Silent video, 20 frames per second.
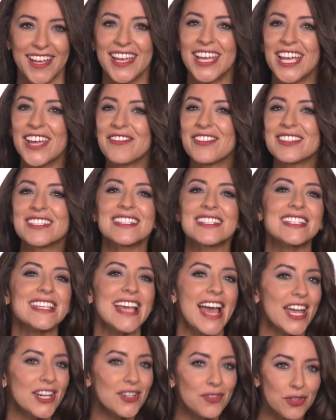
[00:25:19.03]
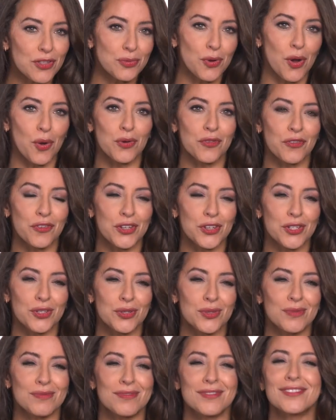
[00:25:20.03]
If this is the end of the road for
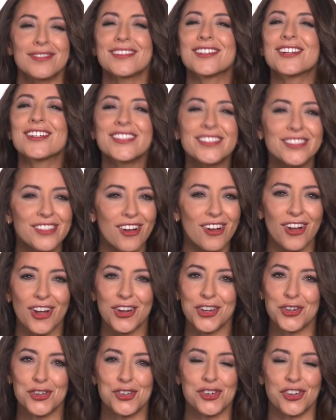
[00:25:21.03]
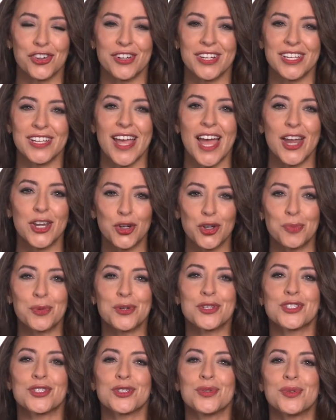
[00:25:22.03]
you, good luck on your journey and your
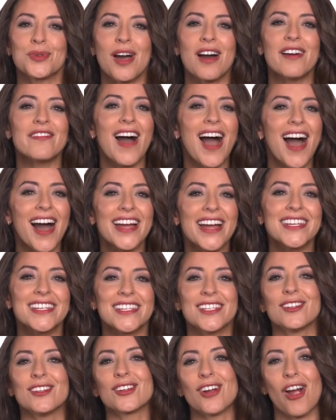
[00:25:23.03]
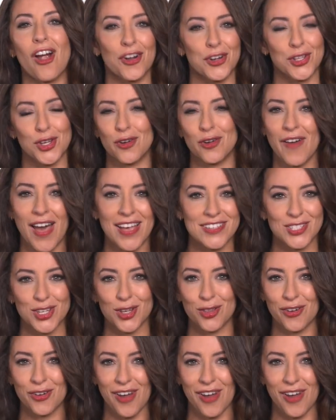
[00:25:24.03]
pursuit of ideal cardiovascular